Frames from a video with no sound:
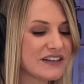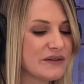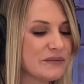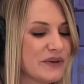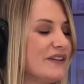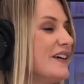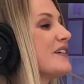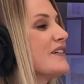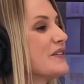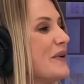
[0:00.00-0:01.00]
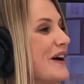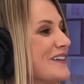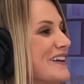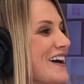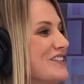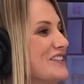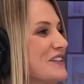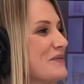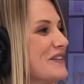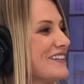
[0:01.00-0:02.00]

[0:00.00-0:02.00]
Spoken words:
it, but like on the podcast, she's going to be like,